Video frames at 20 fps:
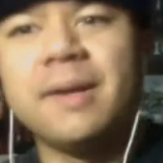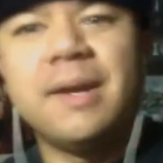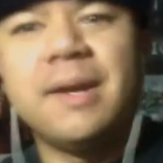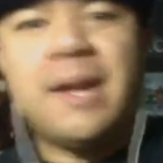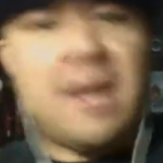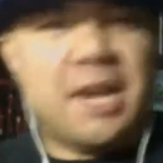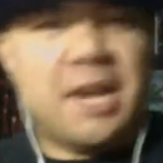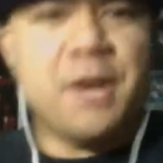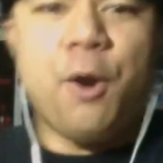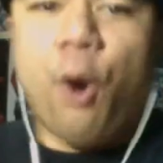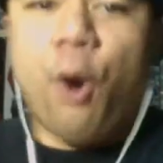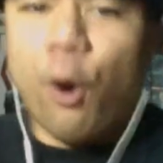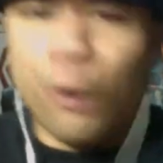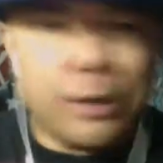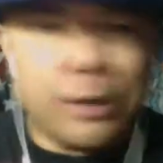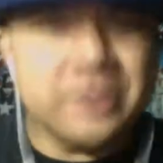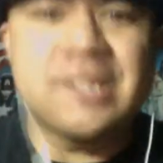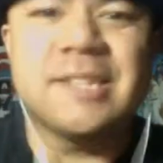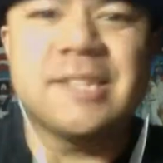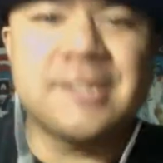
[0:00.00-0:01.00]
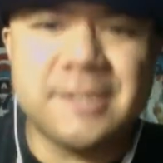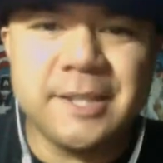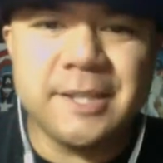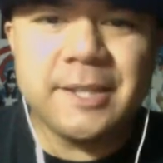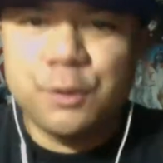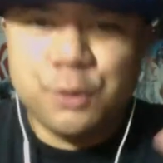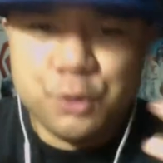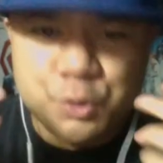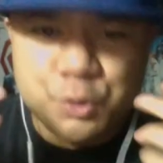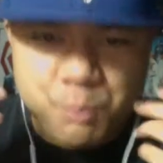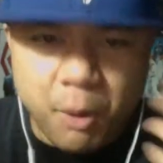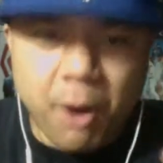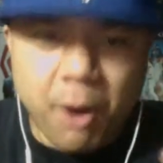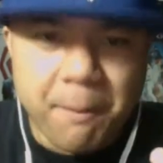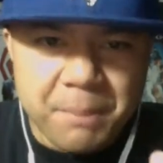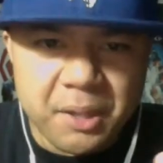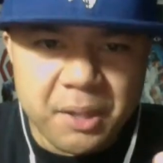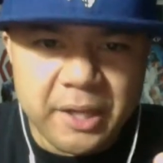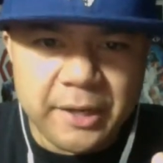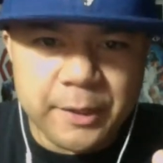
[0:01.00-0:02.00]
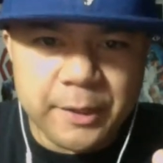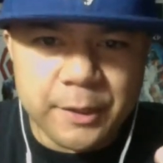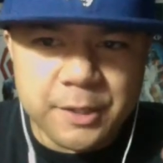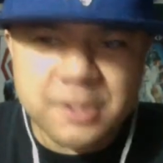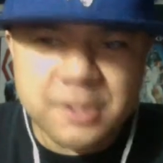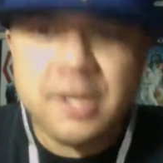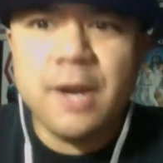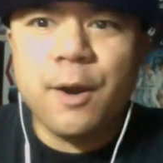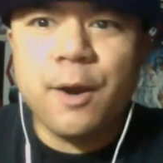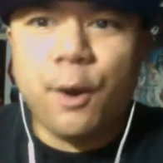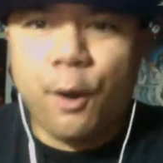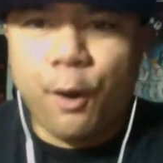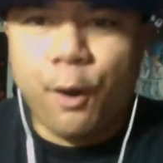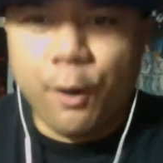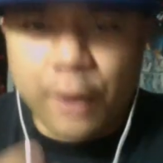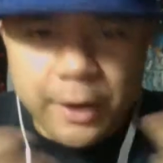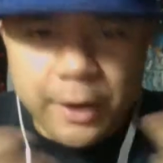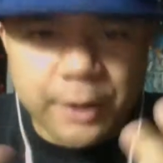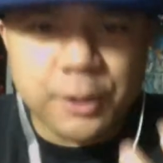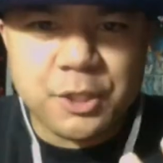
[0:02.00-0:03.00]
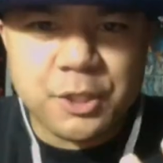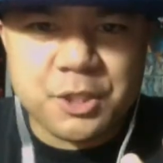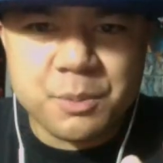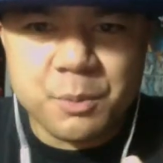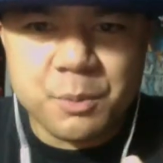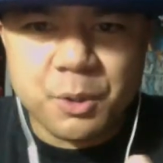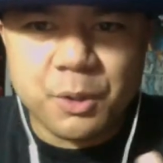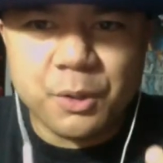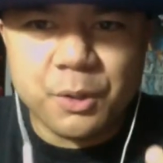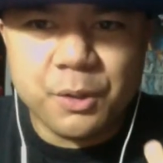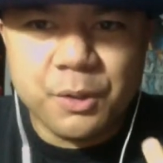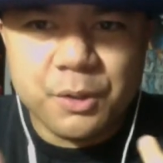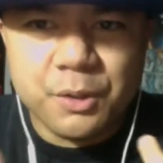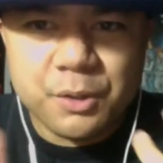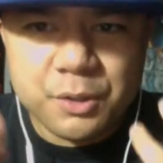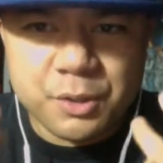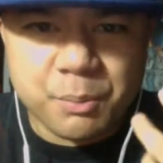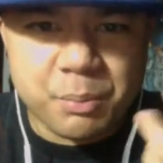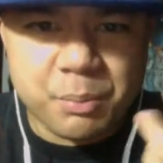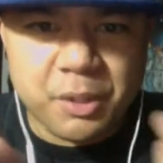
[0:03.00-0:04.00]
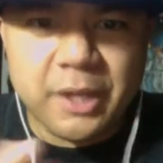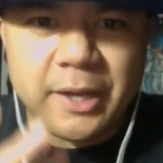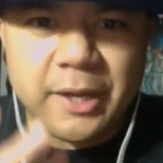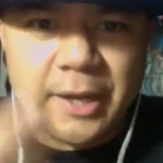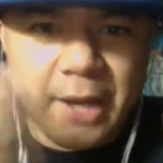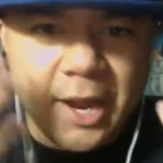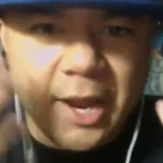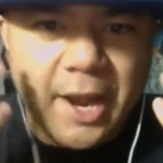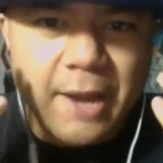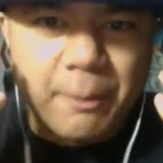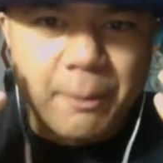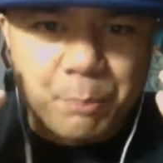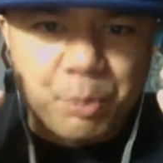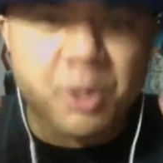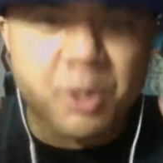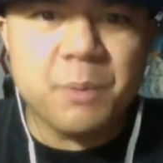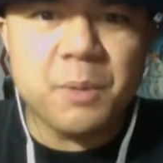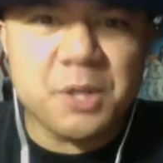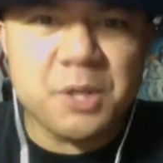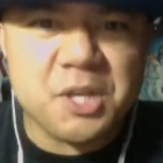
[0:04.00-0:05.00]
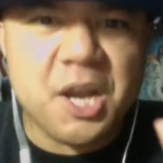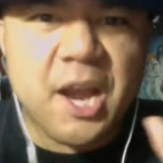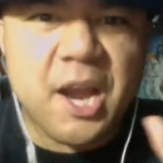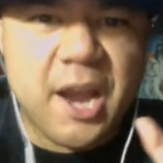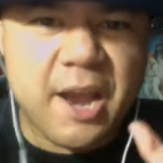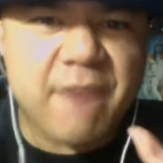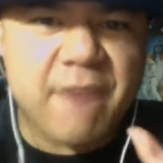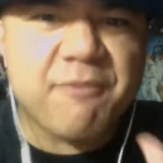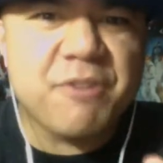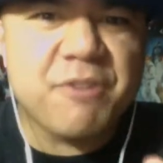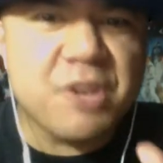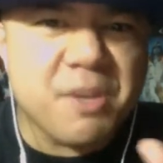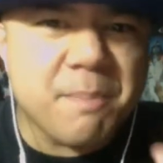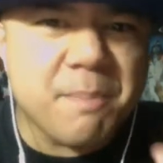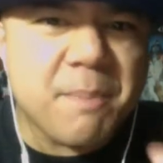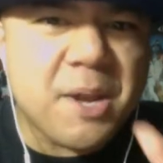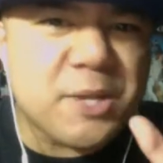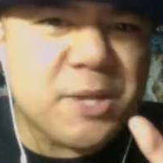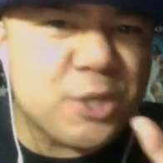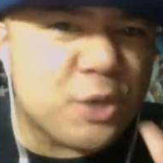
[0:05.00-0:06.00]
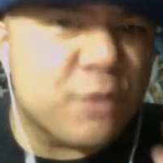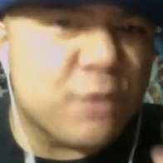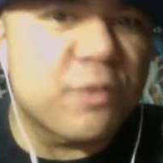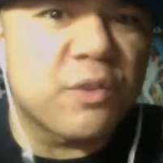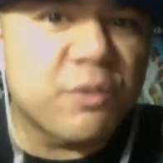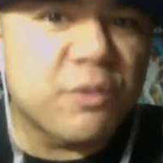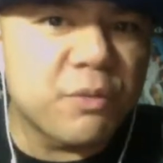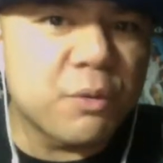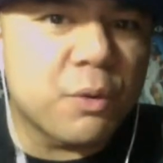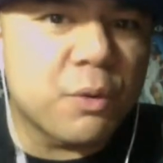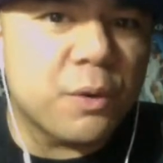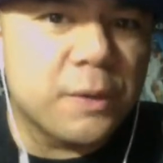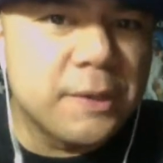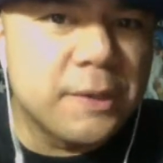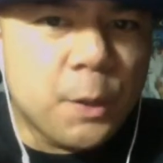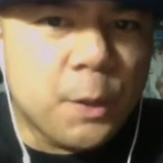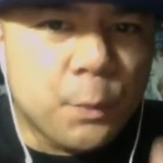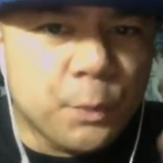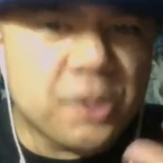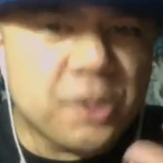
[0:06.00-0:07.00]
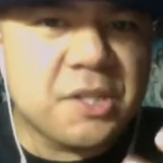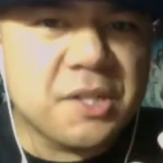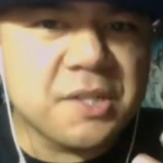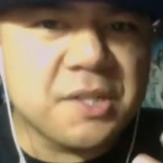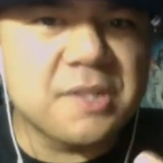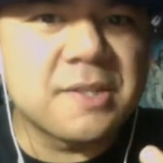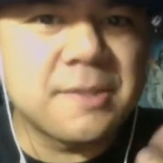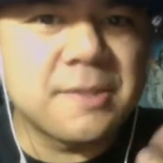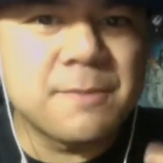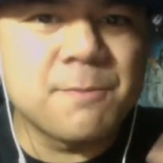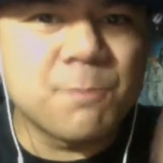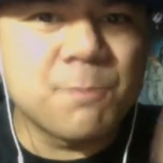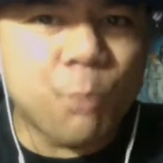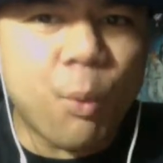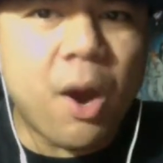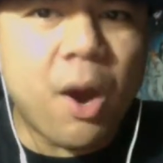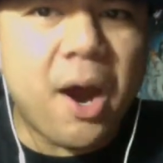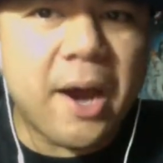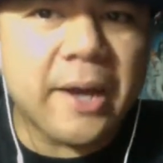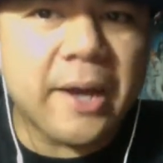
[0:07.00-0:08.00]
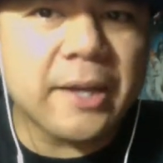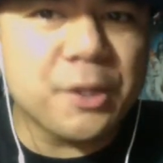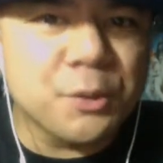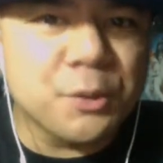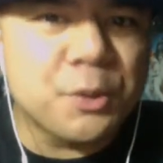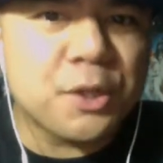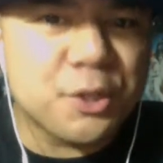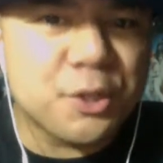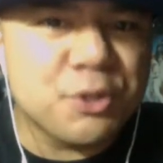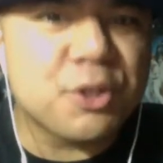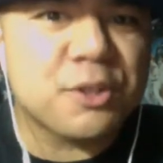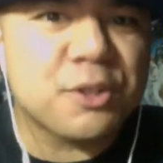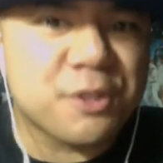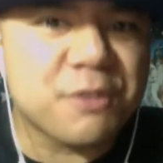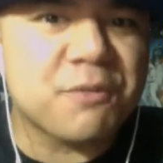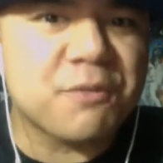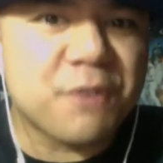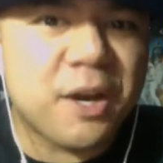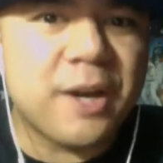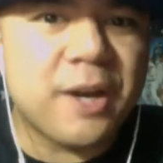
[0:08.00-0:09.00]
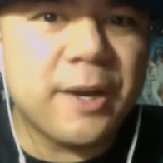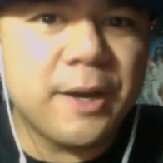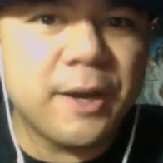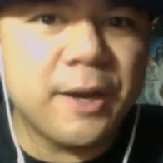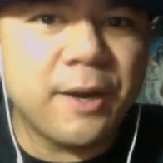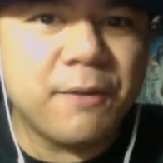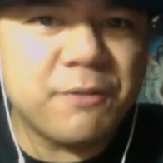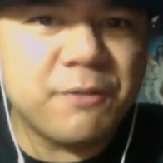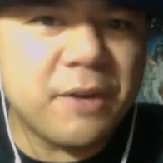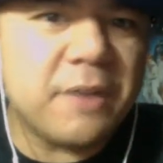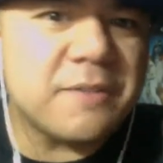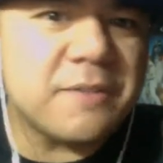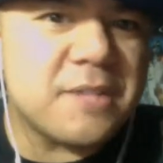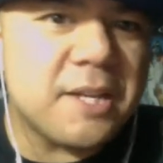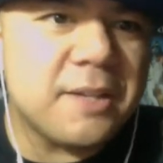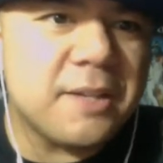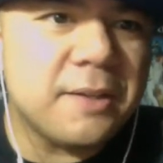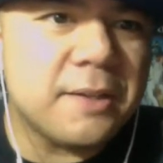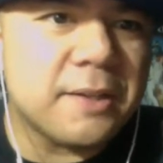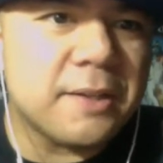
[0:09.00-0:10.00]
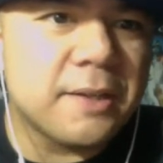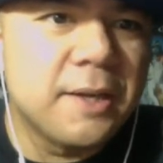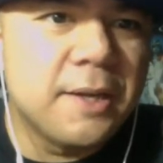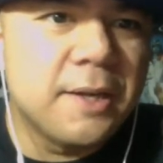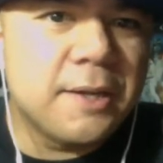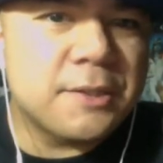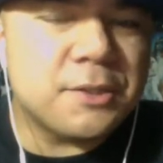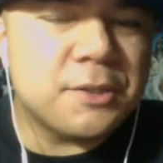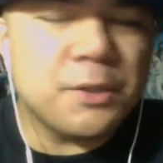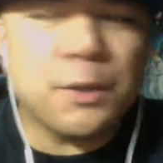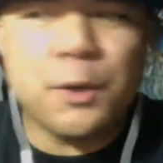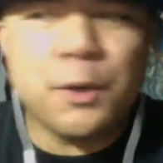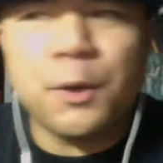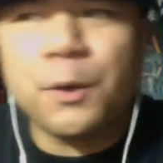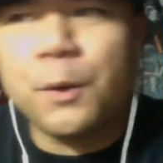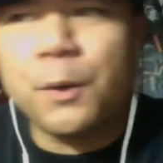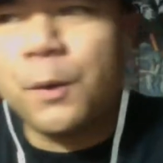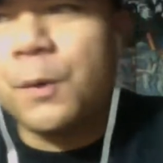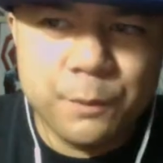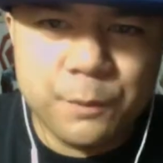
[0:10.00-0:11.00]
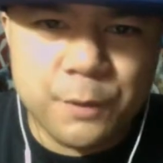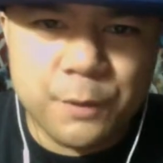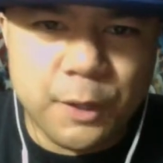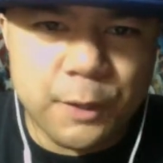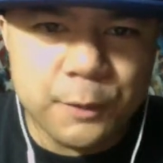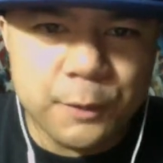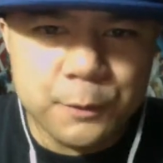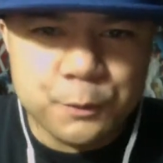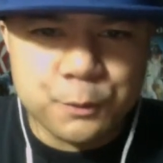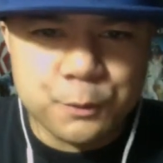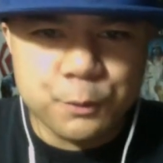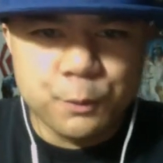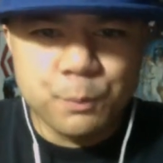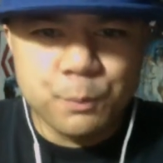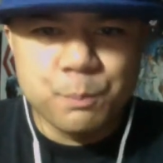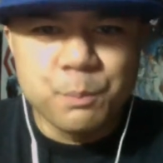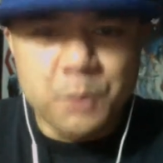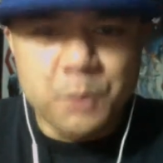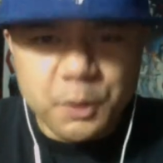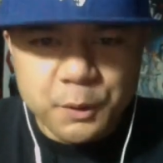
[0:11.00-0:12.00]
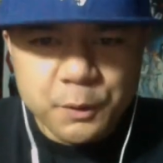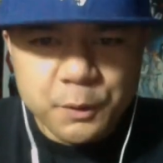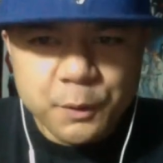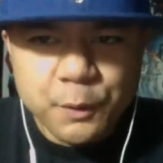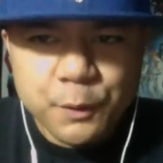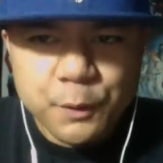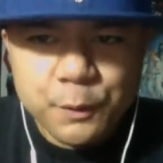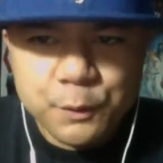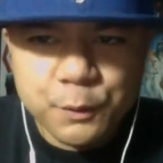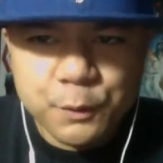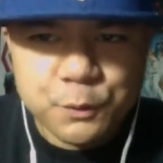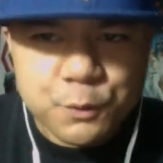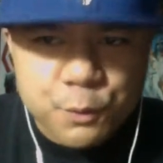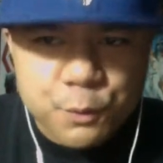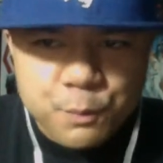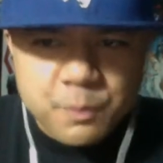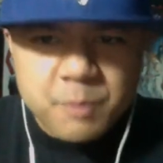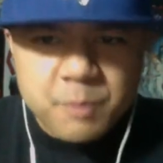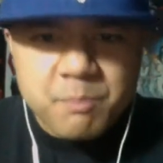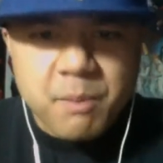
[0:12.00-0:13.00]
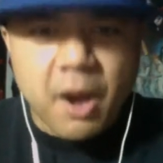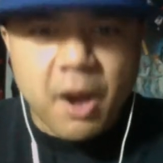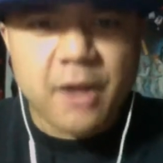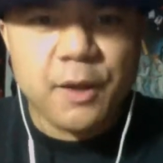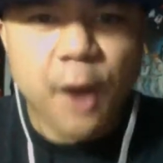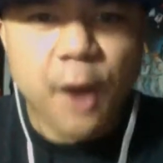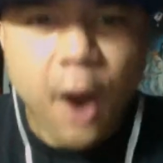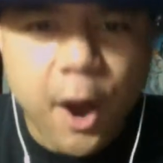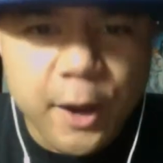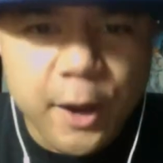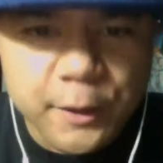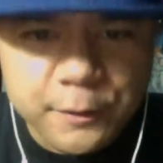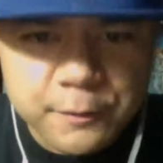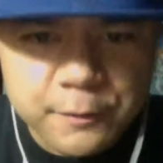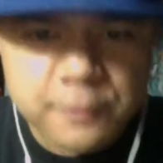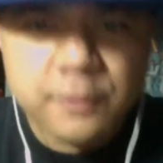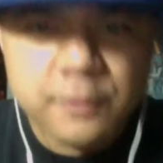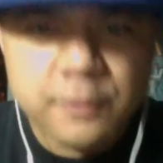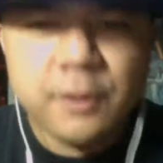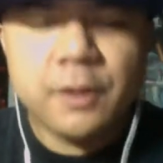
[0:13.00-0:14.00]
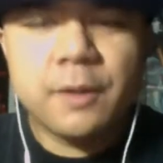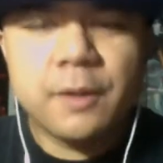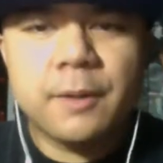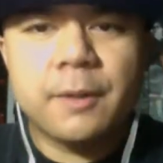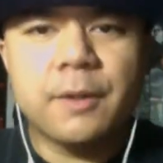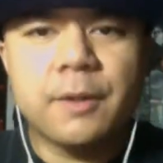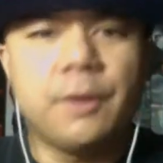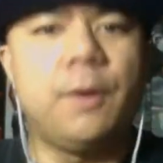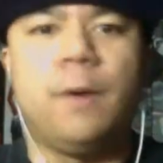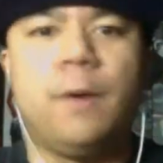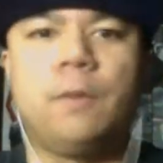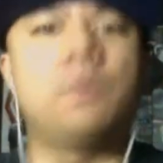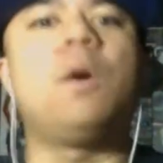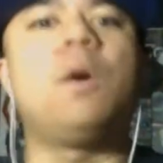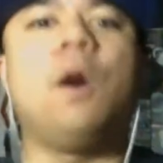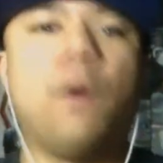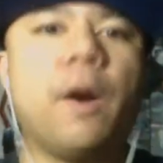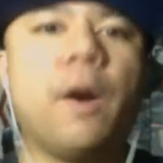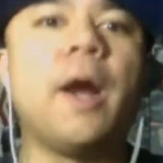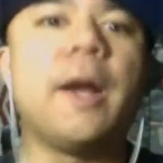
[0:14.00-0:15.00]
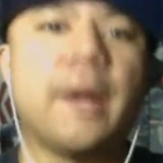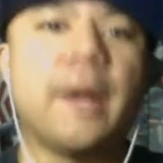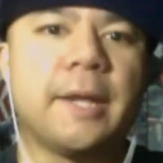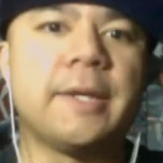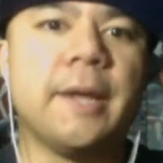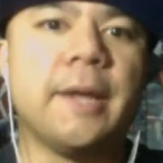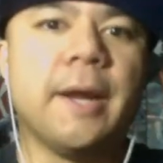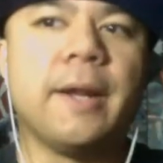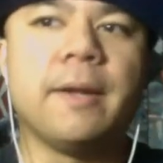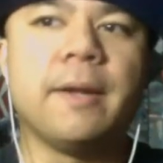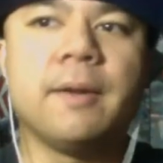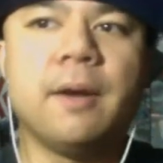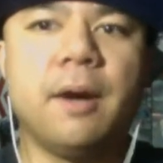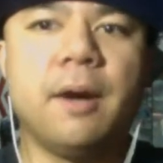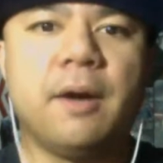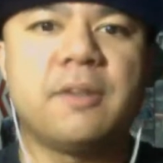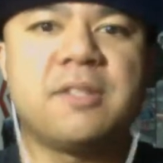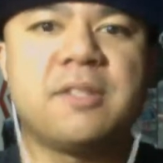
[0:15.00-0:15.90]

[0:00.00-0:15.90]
In all these cities, smart players are eligible to play pretty much every dimension of the floor, which is why you can justify a 5'10" league. So the whole talent shouldn't be determined by height. You know, alright, I get it. A